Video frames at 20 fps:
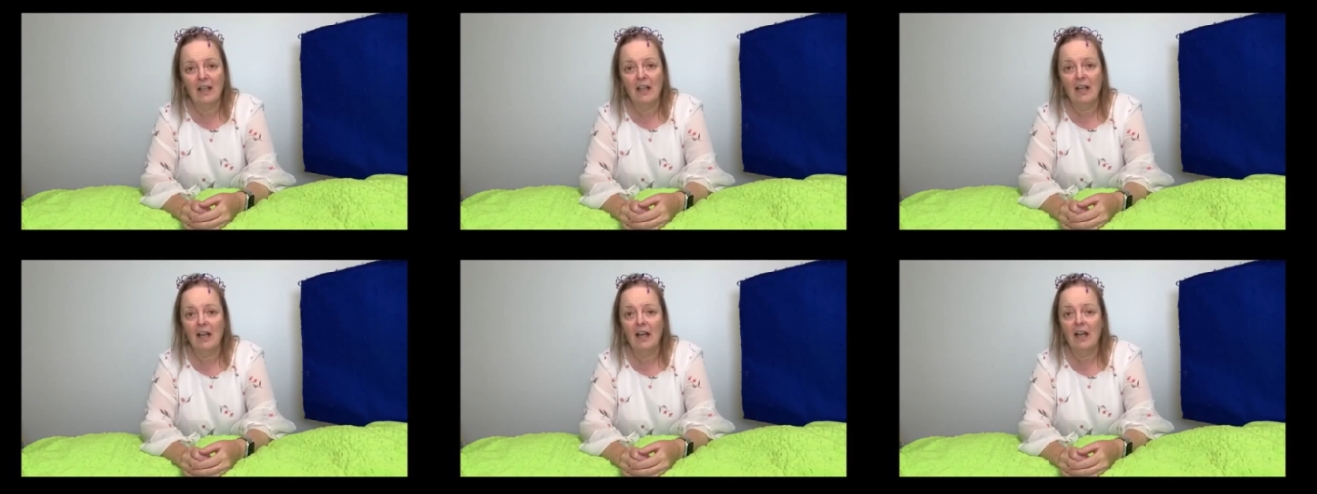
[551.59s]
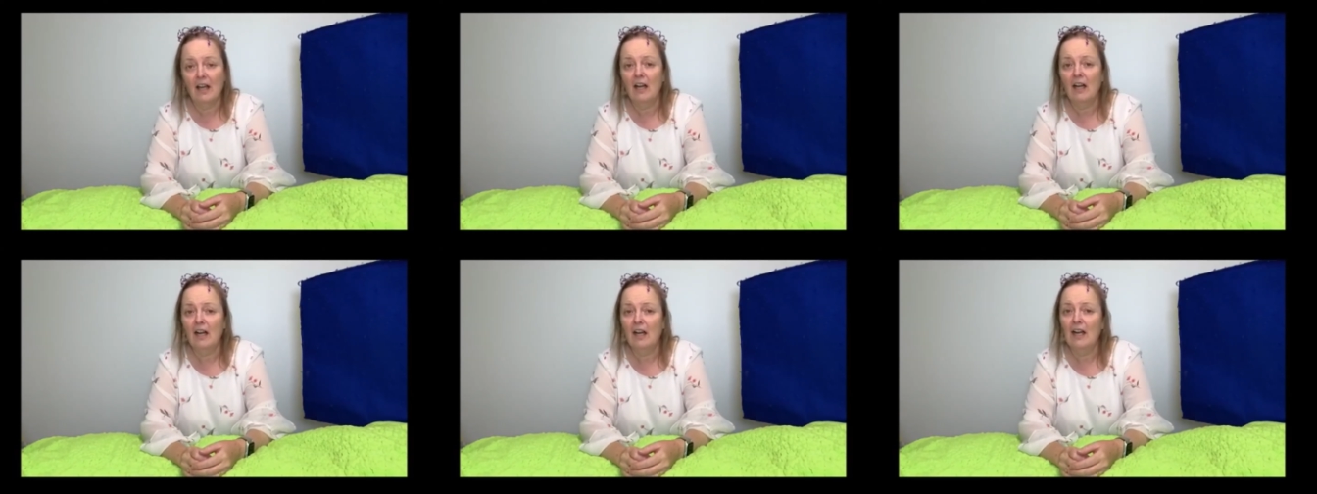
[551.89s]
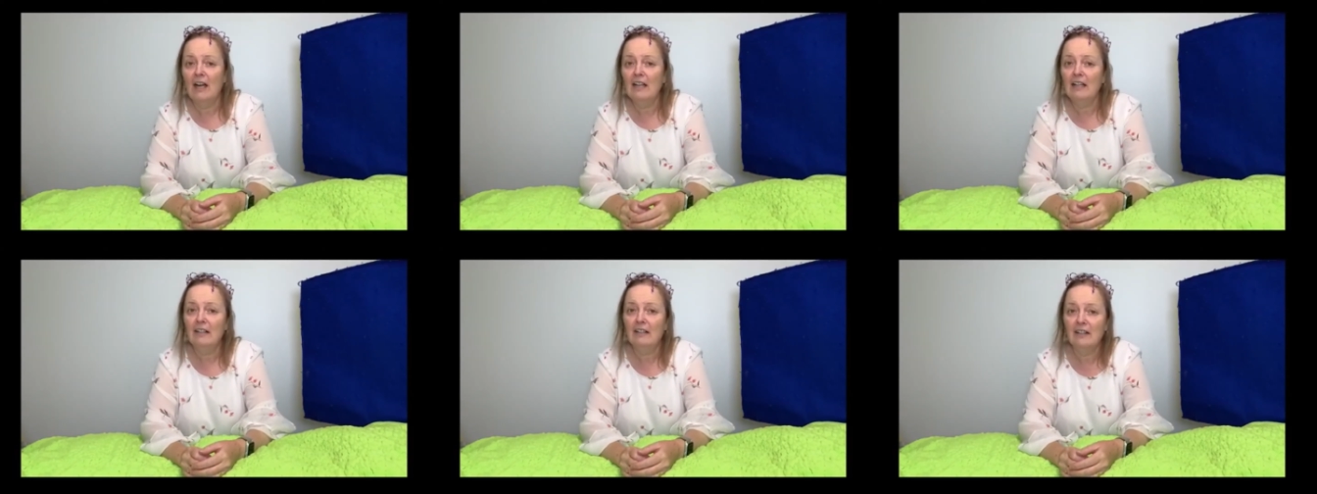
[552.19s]

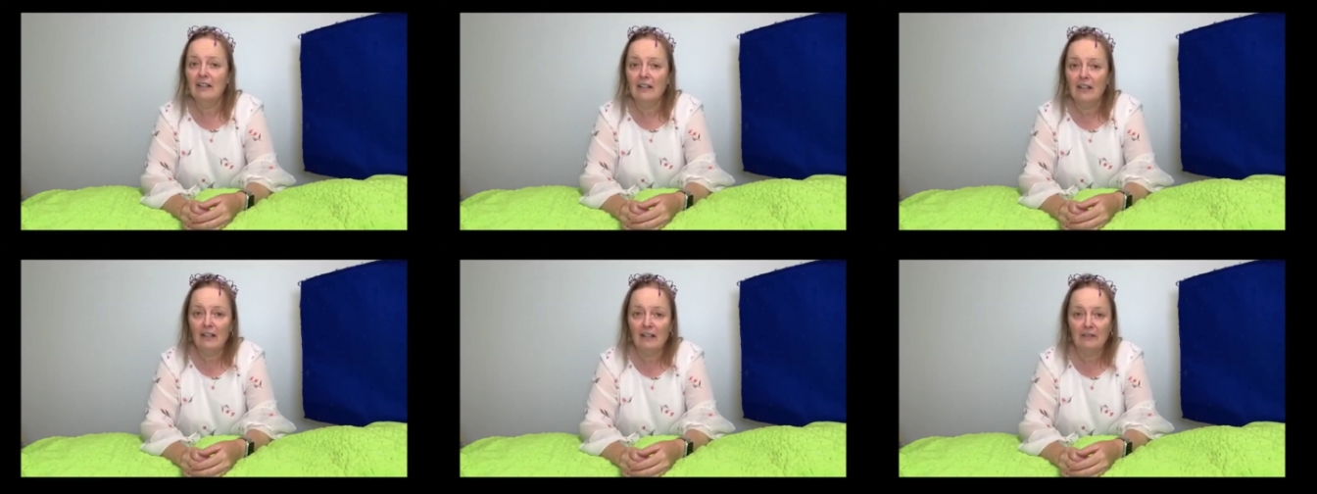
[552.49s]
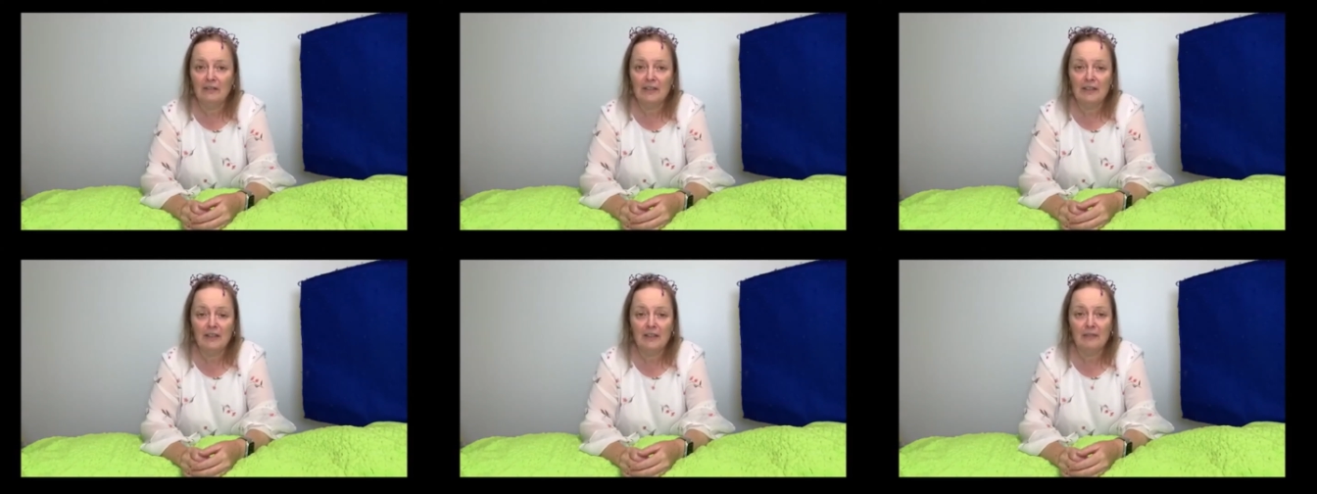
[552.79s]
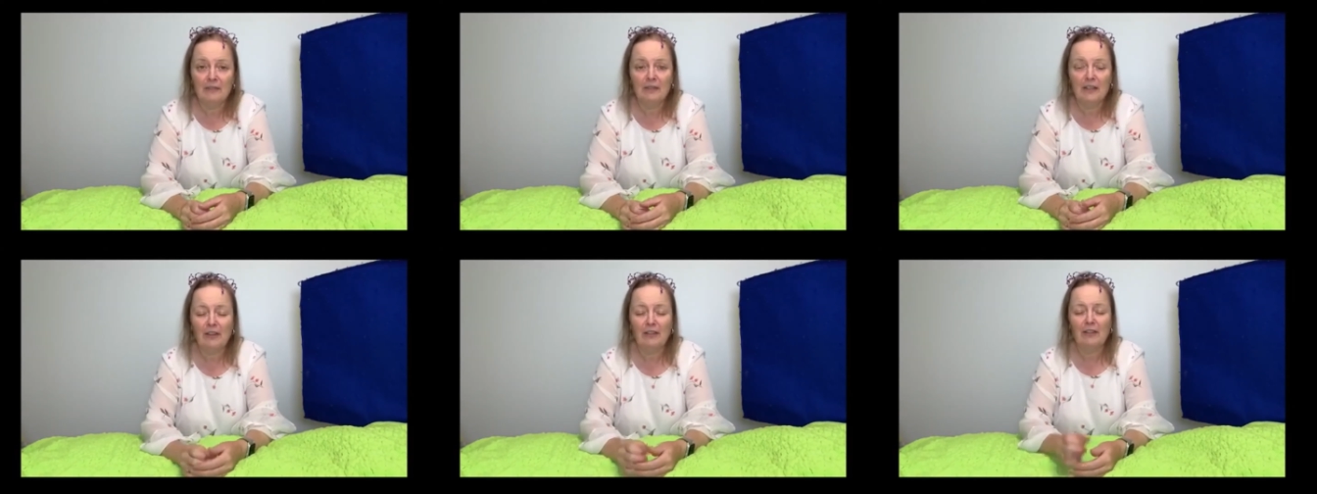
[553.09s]
I love you
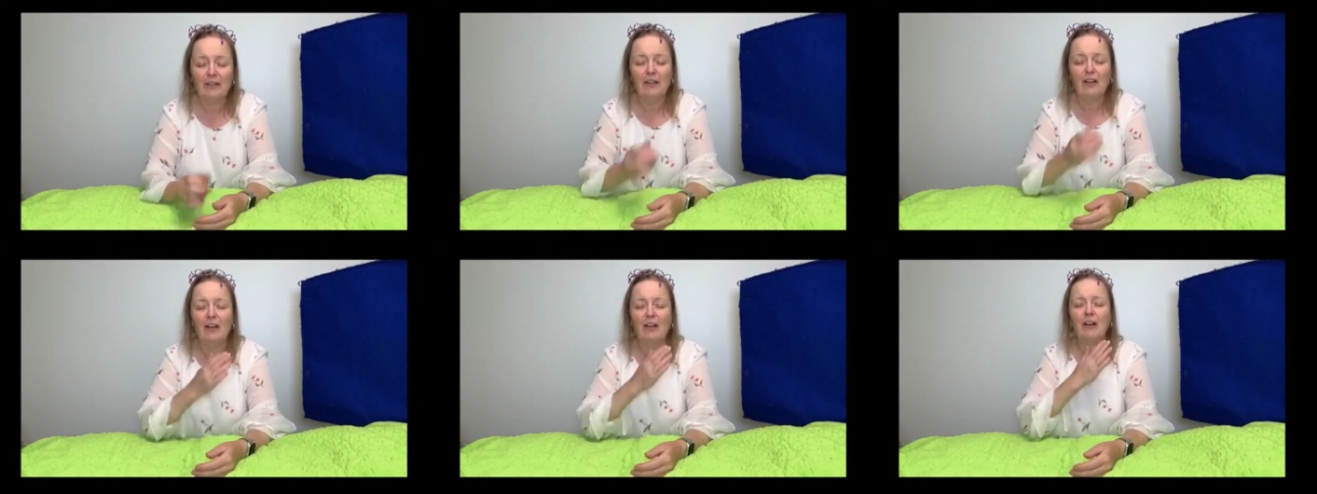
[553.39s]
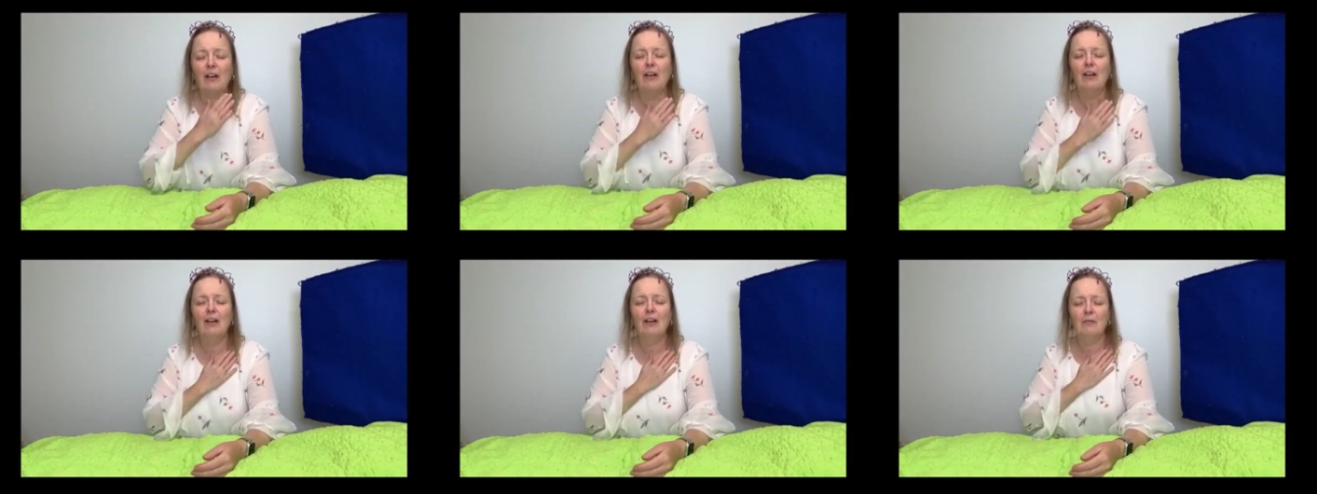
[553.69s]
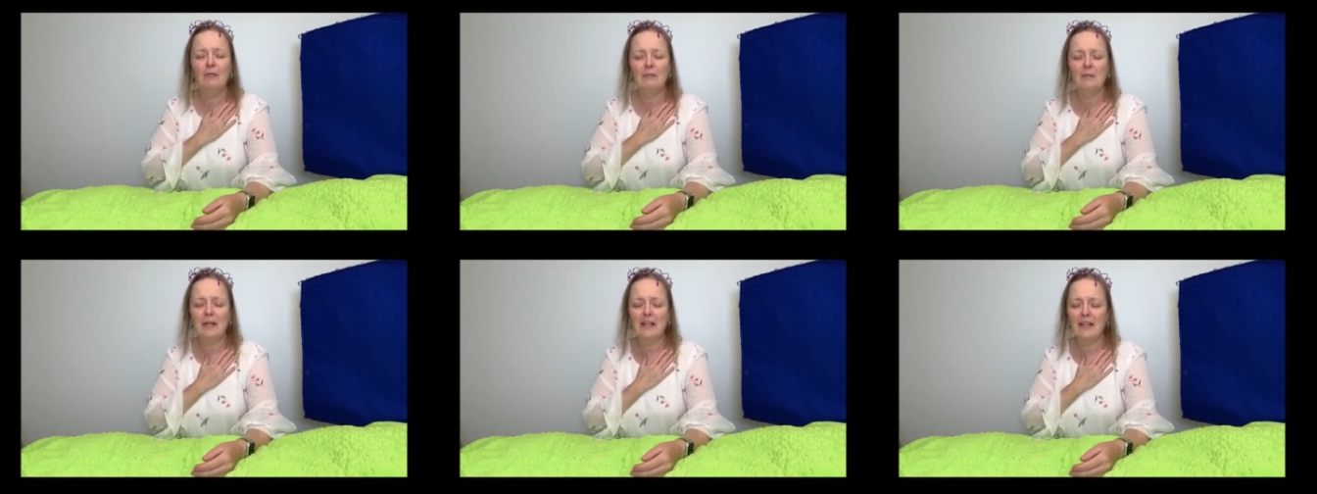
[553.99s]
with all
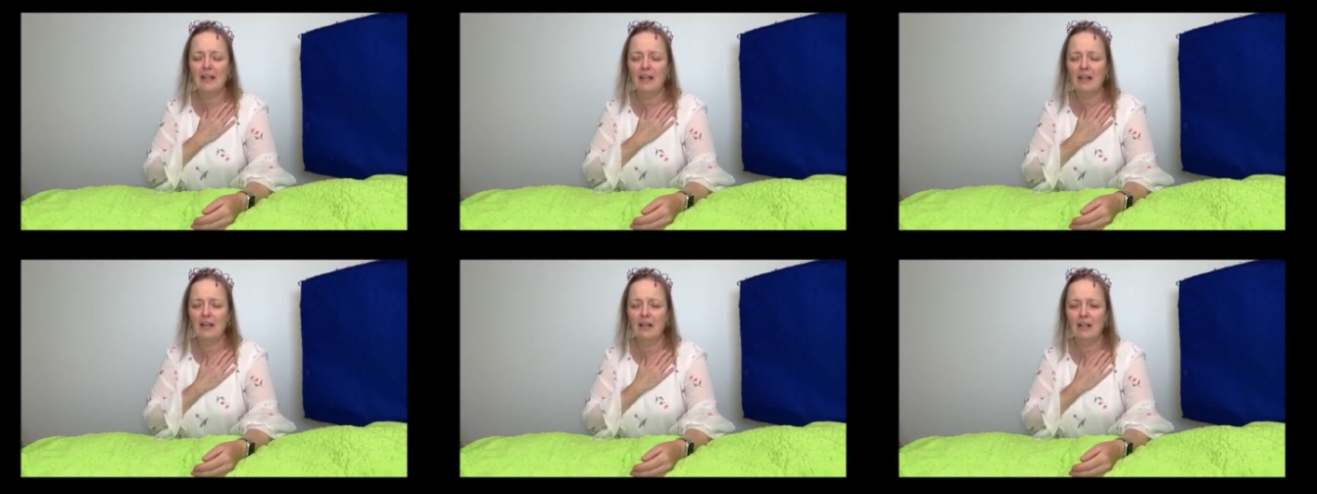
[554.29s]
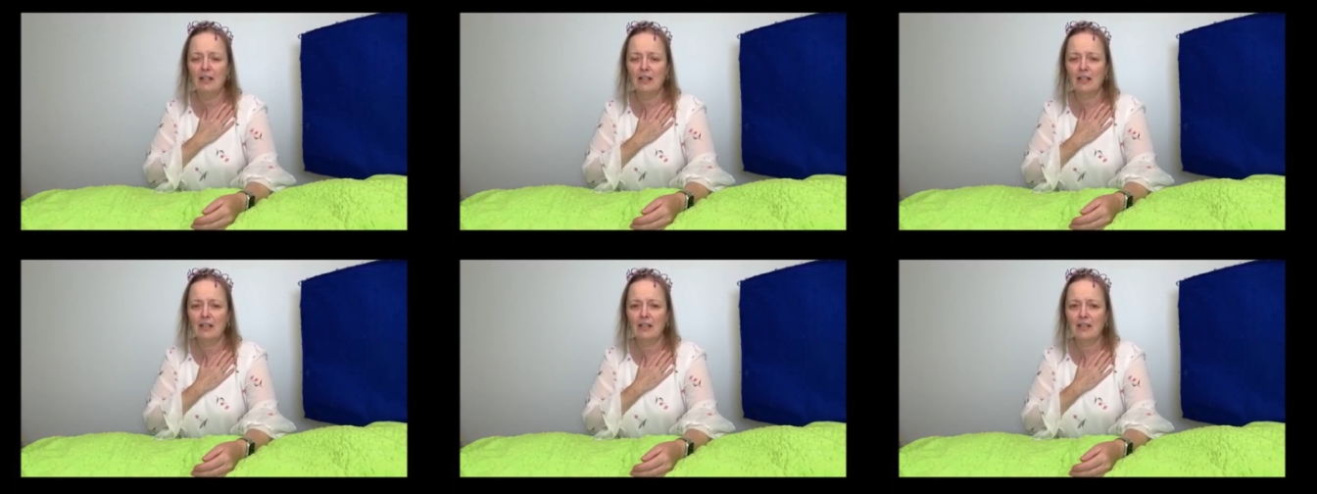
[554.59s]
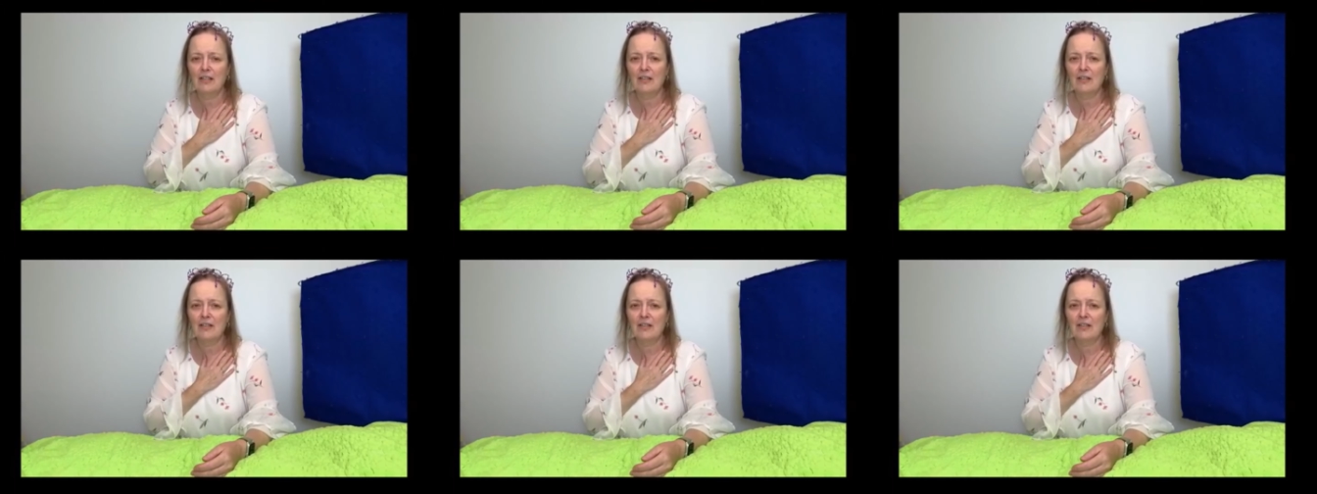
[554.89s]
my
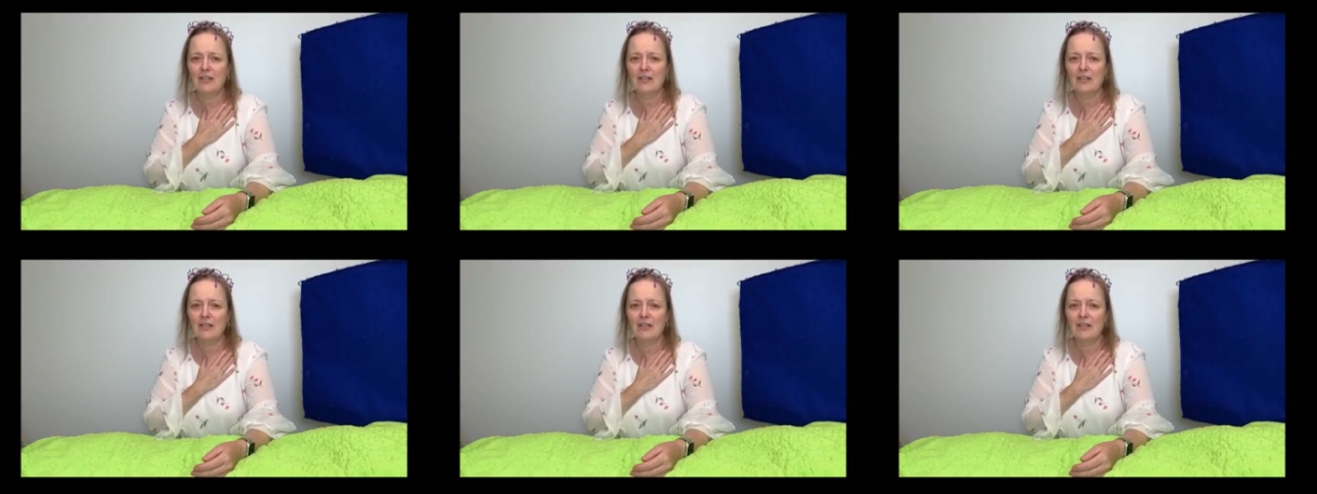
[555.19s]
heart.